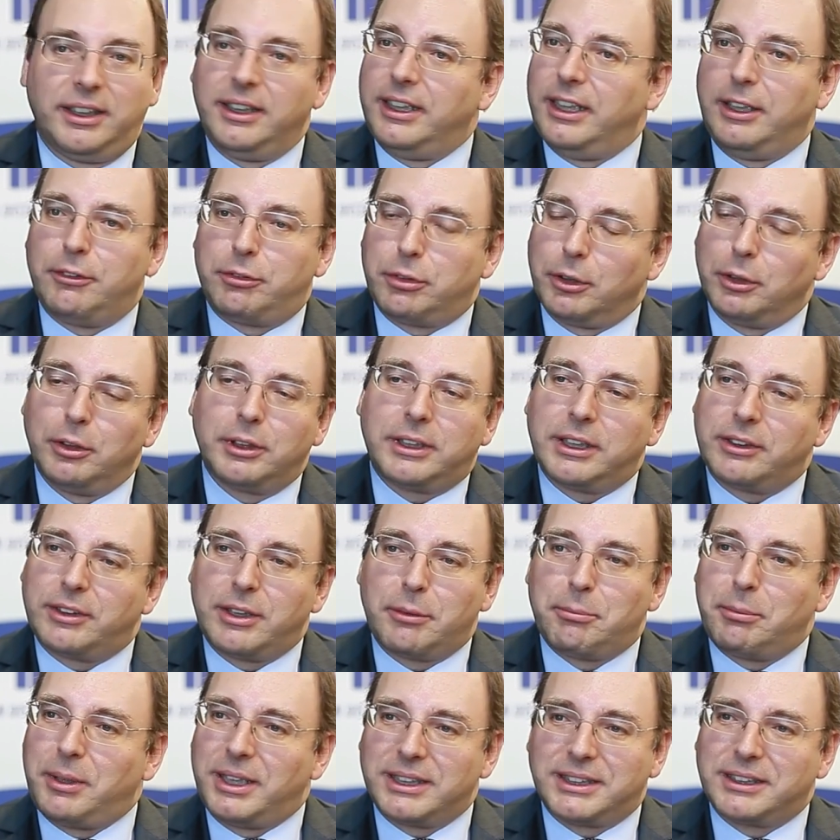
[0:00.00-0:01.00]
If you look at the
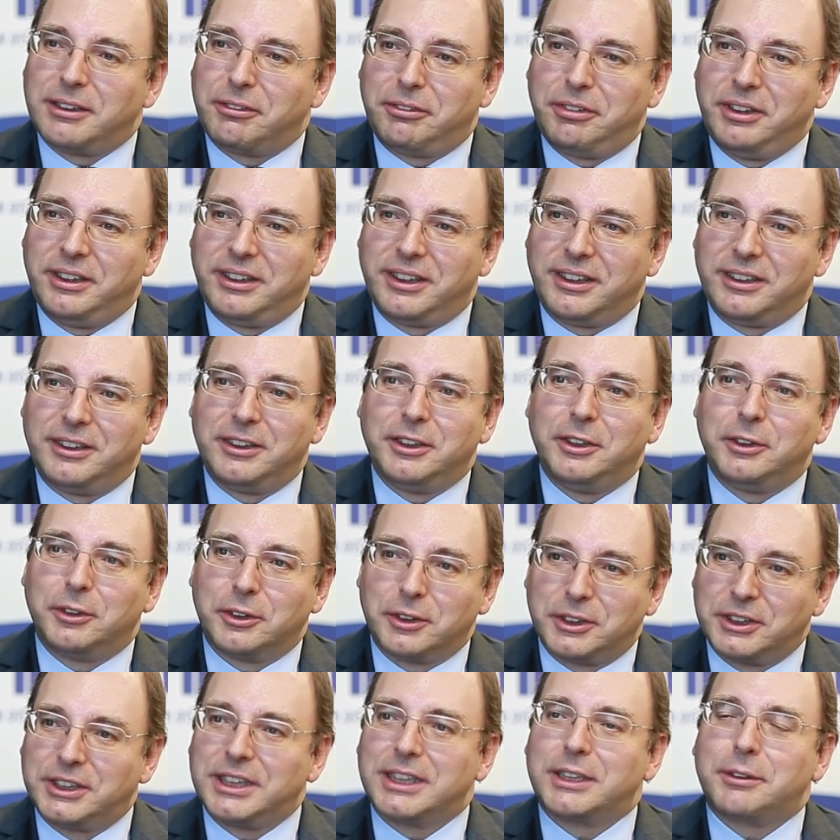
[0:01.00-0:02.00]
past of Eden, you
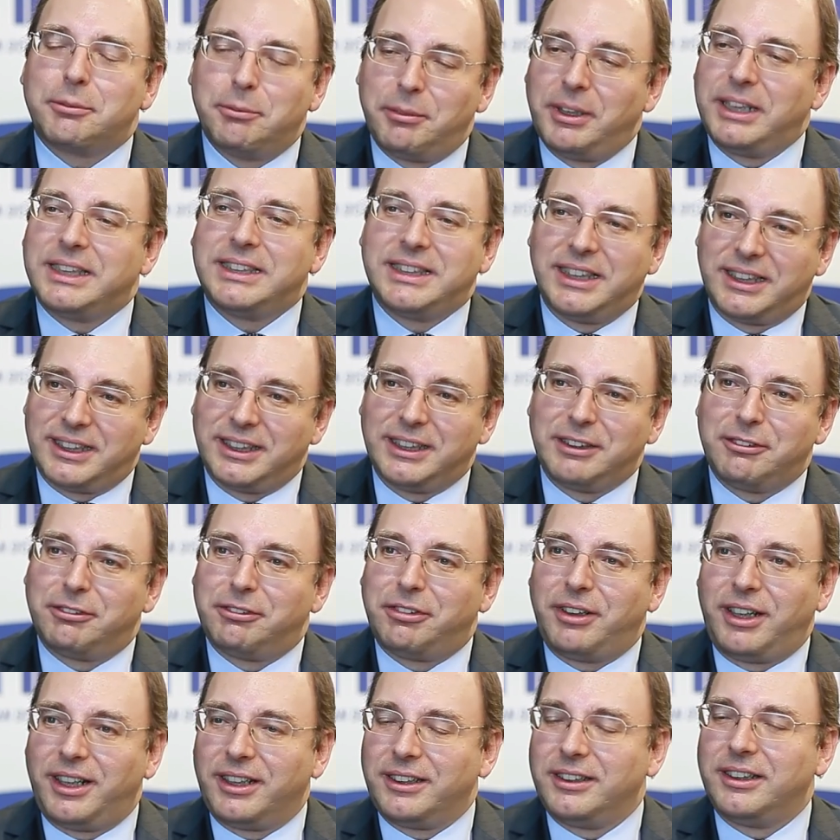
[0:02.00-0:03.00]
just basically
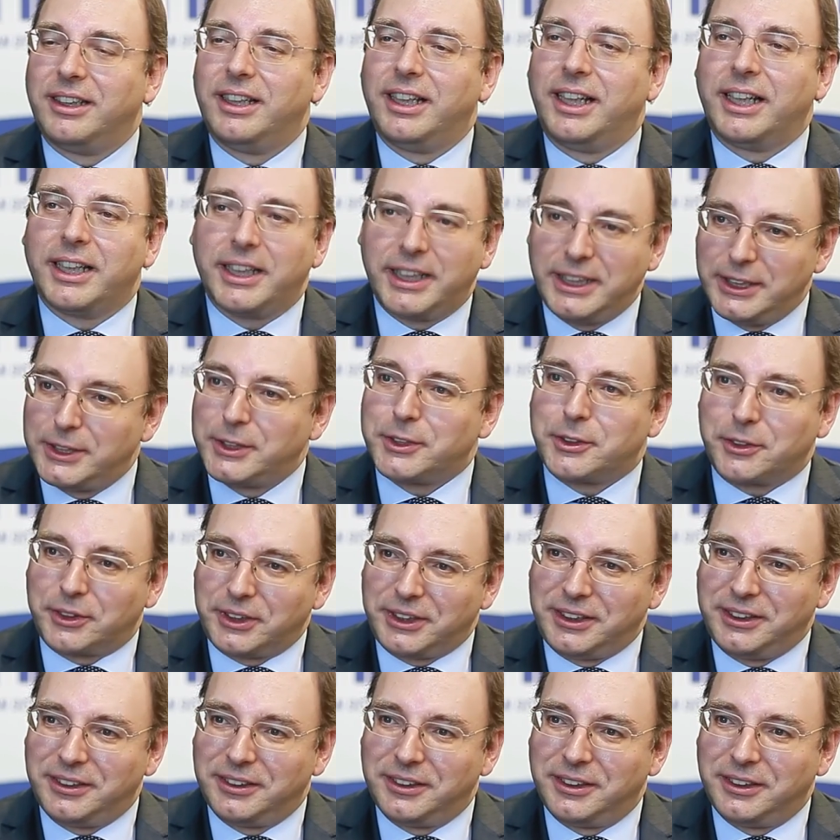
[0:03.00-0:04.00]
find a history